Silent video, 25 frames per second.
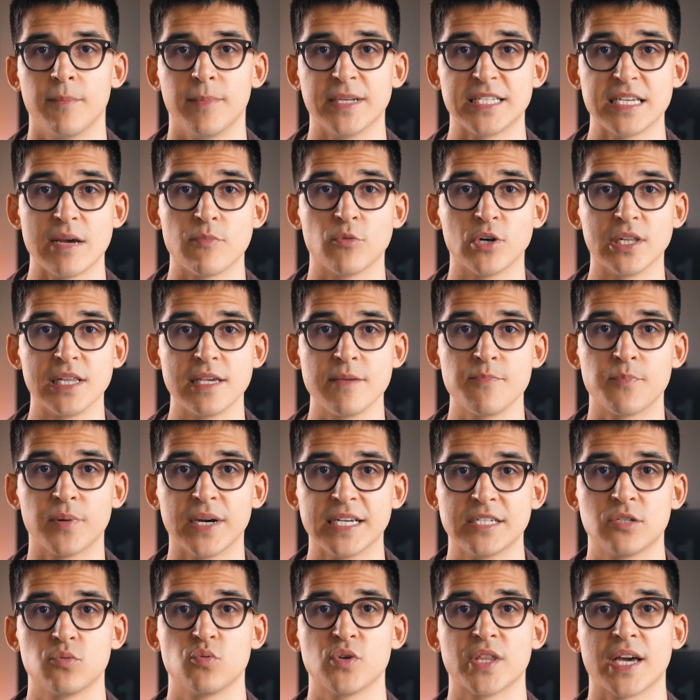But I'm really
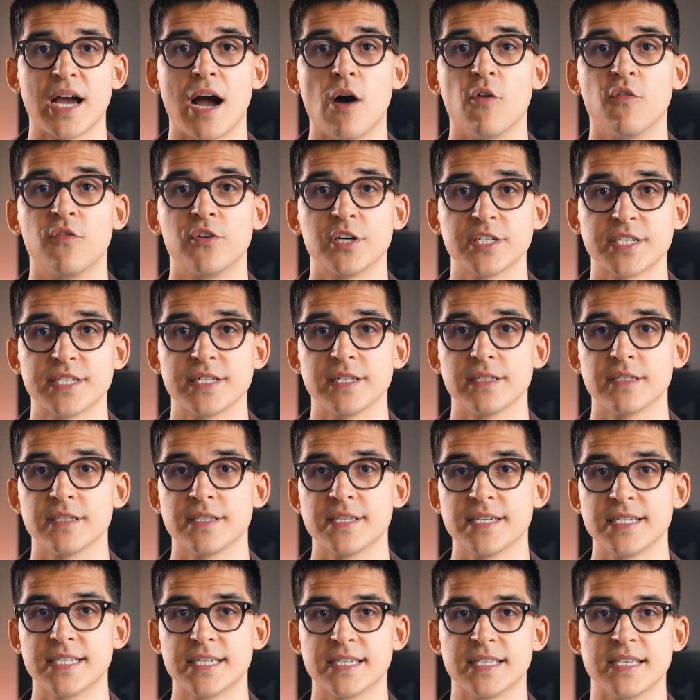impressed with how versatile
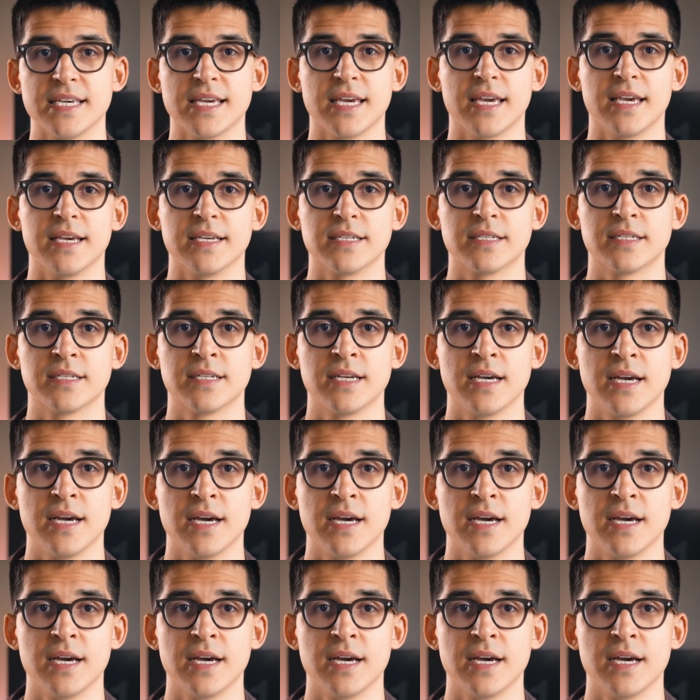this thing is.